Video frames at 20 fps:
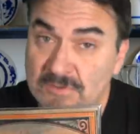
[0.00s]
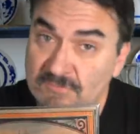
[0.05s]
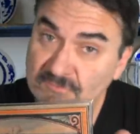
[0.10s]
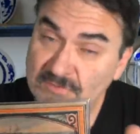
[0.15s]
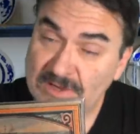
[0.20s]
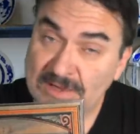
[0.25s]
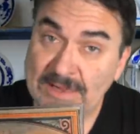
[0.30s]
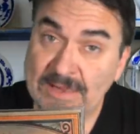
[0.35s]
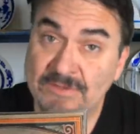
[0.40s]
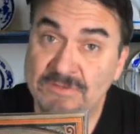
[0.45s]
If
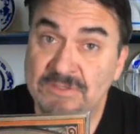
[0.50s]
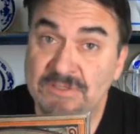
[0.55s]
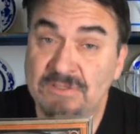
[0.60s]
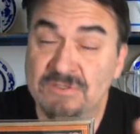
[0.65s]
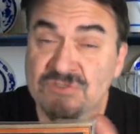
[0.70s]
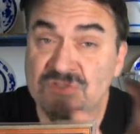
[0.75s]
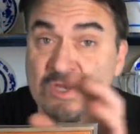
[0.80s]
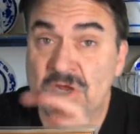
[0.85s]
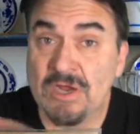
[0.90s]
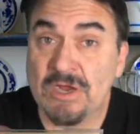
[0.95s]
I had the
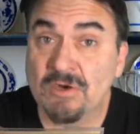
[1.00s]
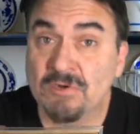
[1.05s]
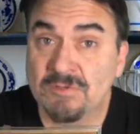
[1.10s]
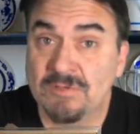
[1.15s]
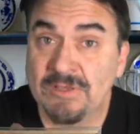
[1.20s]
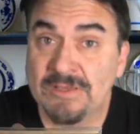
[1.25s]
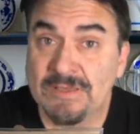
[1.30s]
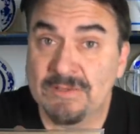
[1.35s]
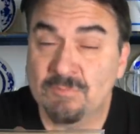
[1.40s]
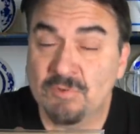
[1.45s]
entire
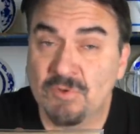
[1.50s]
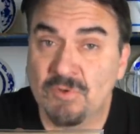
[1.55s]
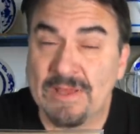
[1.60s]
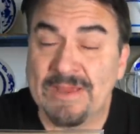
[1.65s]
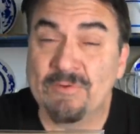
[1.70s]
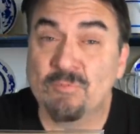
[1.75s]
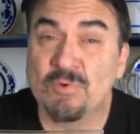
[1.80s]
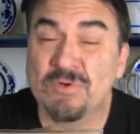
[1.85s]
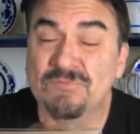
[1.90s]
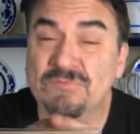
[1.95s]
label,
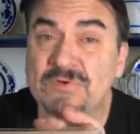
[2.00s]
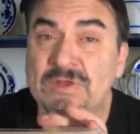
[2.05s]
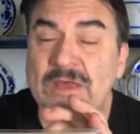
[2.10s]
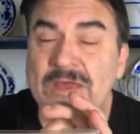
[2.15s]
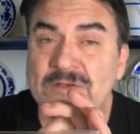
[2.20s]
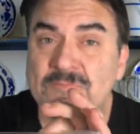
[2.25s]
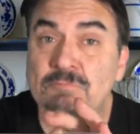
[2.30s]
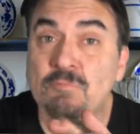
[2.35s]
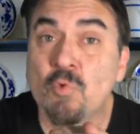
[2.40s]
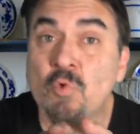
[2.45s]
I would have
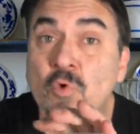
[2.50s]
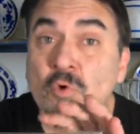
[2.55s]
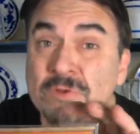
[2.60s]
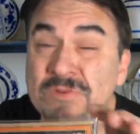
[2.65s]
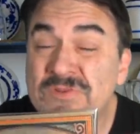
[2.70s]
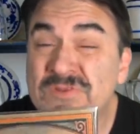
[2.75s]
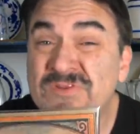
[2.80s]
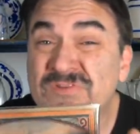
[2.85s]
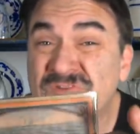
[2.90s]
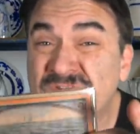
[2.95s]
gotten more
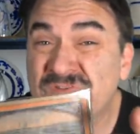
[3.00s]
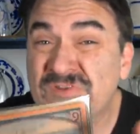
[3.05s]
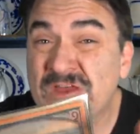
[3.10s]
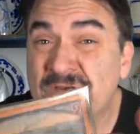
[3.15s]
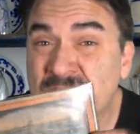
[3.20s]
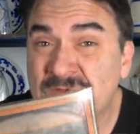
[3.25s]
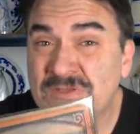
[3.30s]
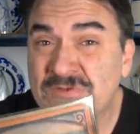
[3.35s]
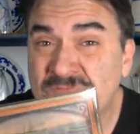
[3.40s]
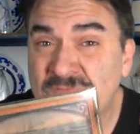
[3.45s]
than the
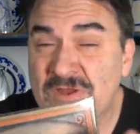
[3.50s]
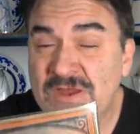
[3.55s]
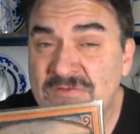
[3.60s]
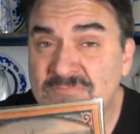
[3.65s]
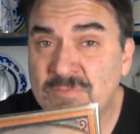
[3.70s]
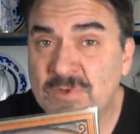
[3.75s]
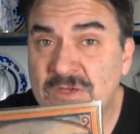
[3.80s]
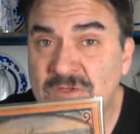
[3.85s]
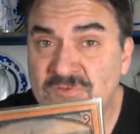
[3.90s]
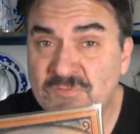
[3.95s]

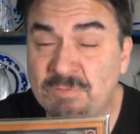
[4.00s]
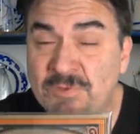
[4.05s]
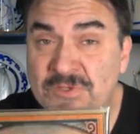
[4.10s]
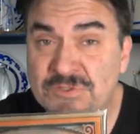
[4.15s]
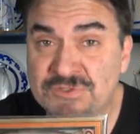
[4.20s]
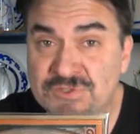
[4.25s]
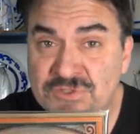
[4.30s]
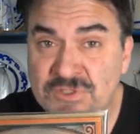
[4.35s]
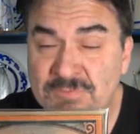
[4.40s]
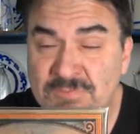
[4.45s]
seventy-five bucks
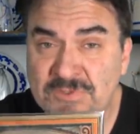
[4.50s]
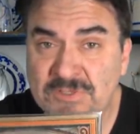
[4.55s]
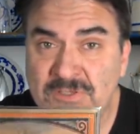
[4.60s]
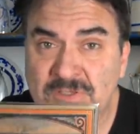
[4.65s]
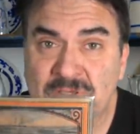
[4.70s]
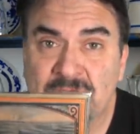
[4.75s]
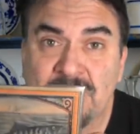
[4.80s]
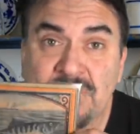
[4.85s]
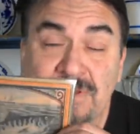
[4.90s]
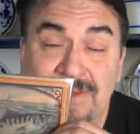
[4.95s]
plus
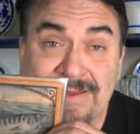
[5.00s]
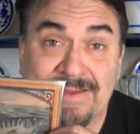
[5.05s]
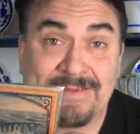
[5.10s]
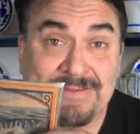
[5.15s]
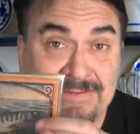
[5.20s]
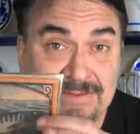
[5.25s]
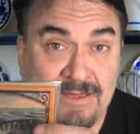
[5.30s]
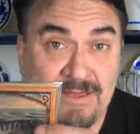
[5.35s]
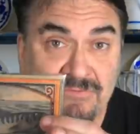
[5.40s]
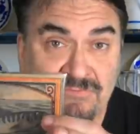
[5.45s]
shipping
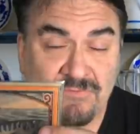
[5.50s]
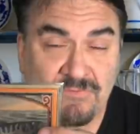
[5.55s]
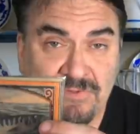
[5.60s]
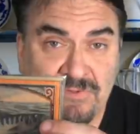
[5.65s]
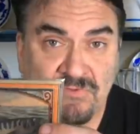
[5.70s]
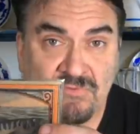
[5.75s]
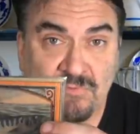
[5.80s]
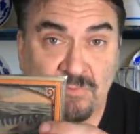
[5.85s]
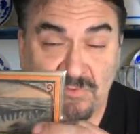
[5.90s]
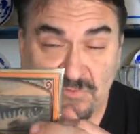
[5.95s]
I got for
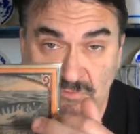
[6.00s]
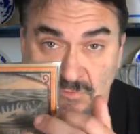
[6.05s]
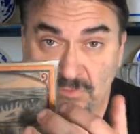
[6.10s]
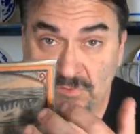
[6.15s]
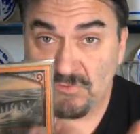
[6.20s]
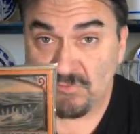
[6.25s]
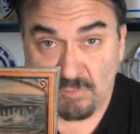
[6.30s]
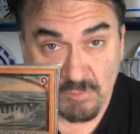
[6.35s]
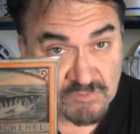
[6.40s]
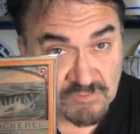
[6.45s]
this one. So
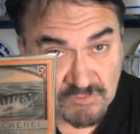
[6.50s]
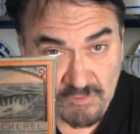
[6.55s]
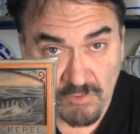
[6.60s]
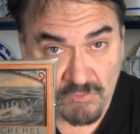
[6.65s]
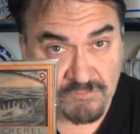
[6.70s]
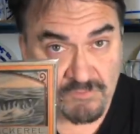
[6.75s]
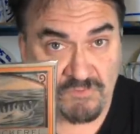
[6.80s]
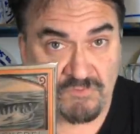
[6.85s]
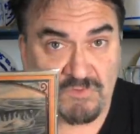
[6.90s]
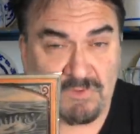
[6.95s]
this one
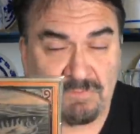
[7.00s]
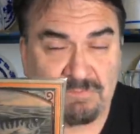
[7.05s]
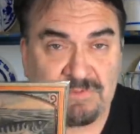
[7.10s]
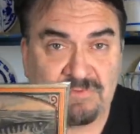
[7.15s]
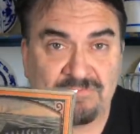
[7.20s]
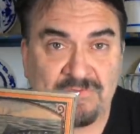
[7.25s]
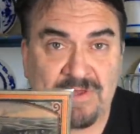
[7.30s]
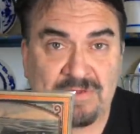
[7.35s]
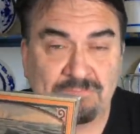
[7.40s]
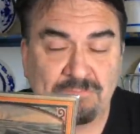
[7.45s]
sold for
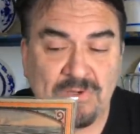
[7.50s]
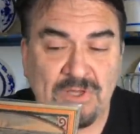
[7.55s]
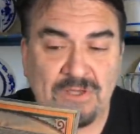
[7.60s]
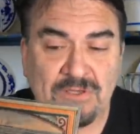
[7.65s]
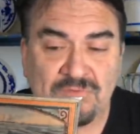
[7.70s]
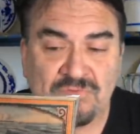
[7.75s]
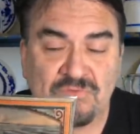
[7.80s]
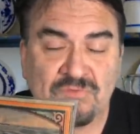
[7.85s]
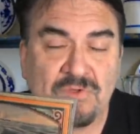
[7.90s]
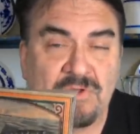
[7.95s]
seventy-five
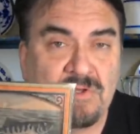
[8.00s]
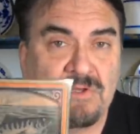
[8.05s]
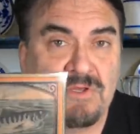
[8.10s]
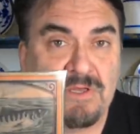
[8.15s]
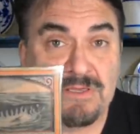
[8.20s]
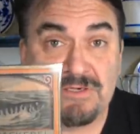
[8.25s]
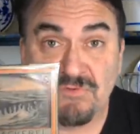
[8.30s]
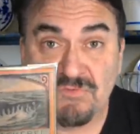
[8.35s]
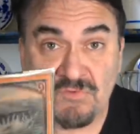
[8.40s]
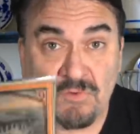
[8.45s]
bucks,
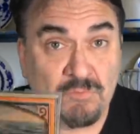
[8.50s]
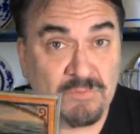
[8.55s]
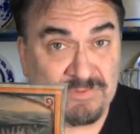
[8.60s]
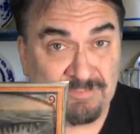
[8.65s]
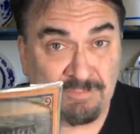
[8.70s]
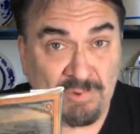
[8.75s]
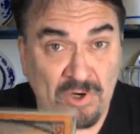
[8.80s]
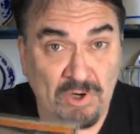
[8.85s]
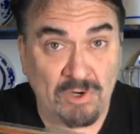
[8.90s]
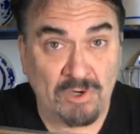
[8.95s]
and it's only
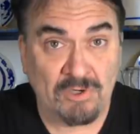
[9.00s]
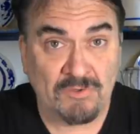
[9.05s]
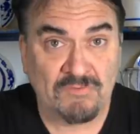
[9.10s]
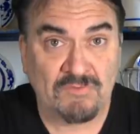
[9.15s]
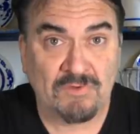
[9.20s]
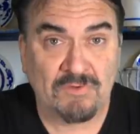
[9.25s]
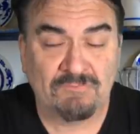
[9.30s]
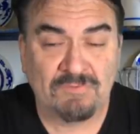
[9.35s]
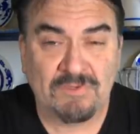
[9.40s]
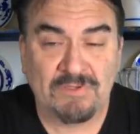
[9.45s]
part
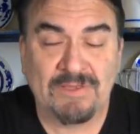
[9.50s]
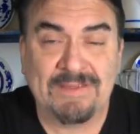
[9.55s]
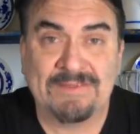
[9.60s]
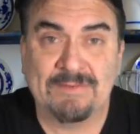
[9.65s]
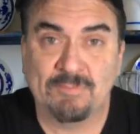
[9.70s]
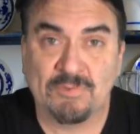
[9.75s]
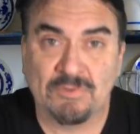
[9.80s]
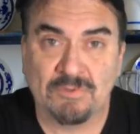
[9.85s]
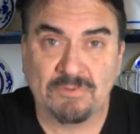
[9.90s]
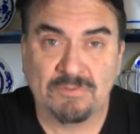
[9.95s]
of a
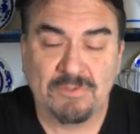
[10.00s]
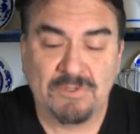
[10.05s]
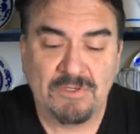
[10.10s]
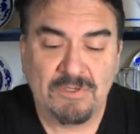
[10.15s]
label.